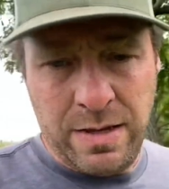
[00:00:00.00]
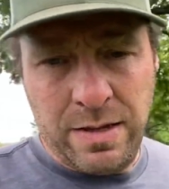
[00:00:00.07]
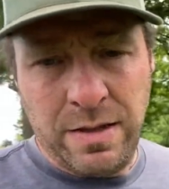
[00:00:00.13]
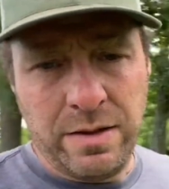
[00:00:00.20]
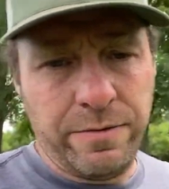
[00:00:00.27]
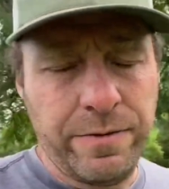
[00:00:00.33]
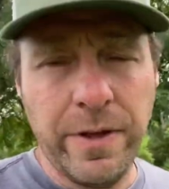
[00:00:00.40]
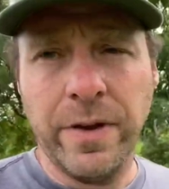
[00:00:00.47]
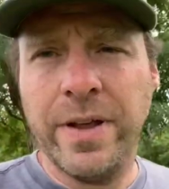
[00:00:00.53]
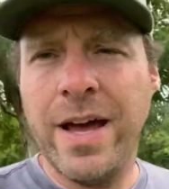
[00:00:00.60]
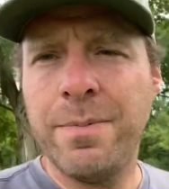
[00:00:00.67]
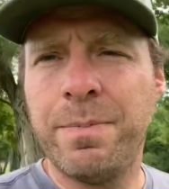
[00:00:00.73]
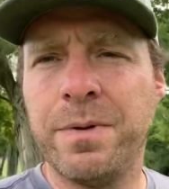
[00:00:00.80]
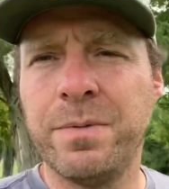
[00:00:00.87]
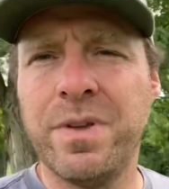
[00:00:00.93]
that filled
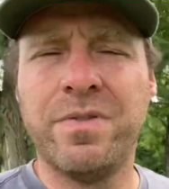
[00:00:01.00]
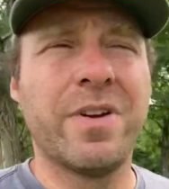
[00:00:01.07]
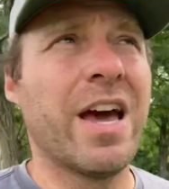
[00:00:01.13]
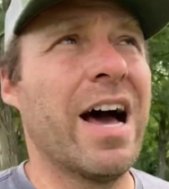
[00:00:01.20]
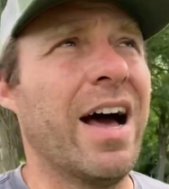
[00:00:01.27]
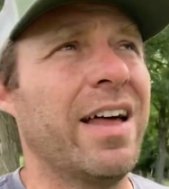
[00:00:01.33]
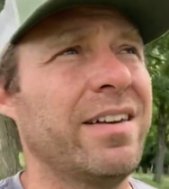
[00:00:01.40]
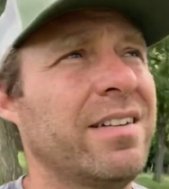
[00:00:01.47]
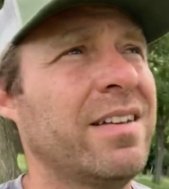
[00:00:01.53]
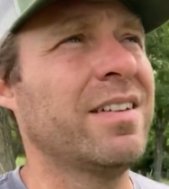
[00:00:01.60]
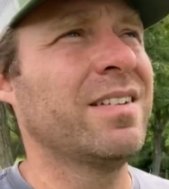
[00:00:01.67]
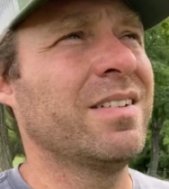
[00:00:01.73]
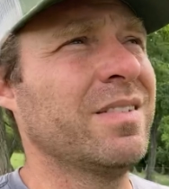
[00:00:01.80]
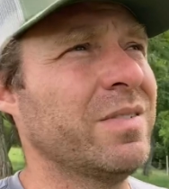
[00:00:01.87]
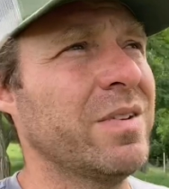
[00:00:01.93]
up and we've got,
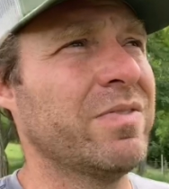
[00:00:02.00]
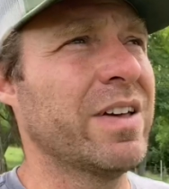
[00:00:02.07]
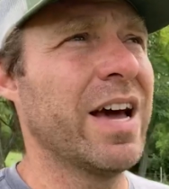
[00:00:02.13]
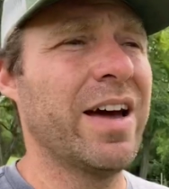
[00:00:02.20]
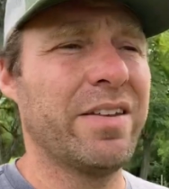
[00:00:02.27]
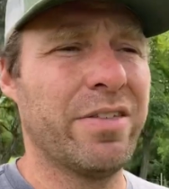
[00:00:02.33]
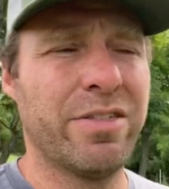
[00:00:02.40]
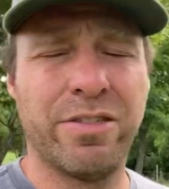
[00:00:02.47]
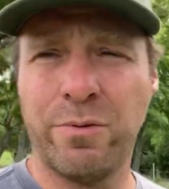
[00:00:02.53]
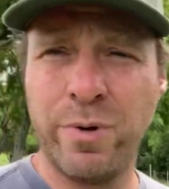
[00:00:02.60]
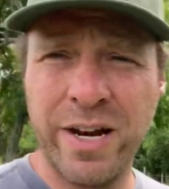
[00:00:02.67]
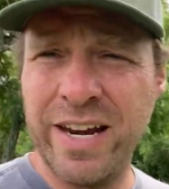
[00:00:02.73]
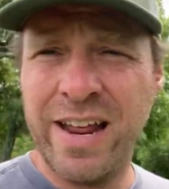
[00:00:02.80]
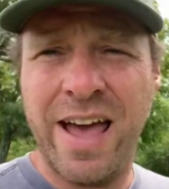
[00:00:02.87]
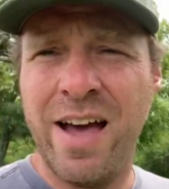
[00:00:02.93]
we've got
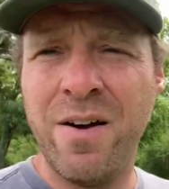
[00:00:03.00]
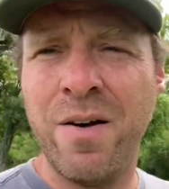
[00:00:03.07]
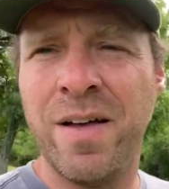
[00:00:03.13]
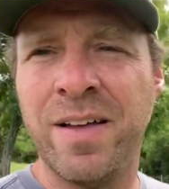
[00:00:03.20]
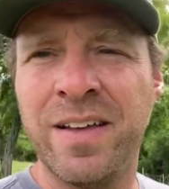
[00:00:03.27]
three now